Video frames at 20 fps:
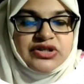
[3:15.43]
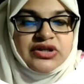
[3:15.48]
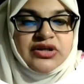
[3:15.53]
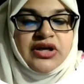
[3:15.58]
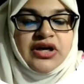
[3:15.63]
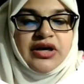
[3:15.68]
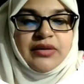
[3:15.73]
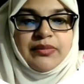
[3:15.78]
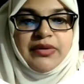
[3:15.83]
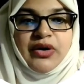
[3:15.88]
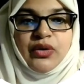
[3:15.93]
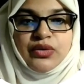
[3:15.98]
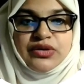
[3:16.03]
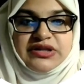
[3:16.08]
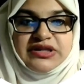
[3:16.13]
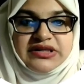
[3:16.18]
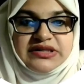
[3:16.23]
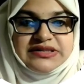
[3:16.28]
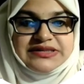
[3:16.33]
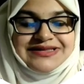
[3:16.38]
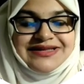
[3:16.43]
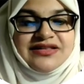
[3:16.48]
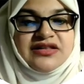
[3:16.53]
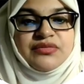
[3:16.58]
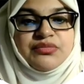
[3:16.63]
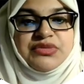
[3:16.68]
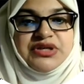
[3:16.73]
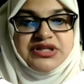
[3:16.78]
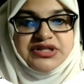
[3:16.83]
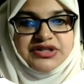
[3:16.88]
about these in the
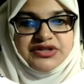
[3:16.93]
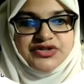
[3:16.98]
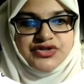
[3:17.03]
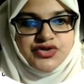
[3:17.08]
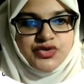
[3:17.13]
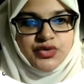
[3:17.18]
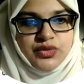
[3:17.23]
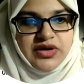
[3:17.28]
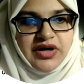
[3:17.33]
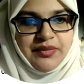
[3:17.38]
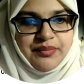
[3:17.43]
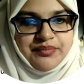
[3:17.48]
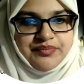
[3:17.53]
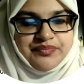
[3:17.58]
meetings to come.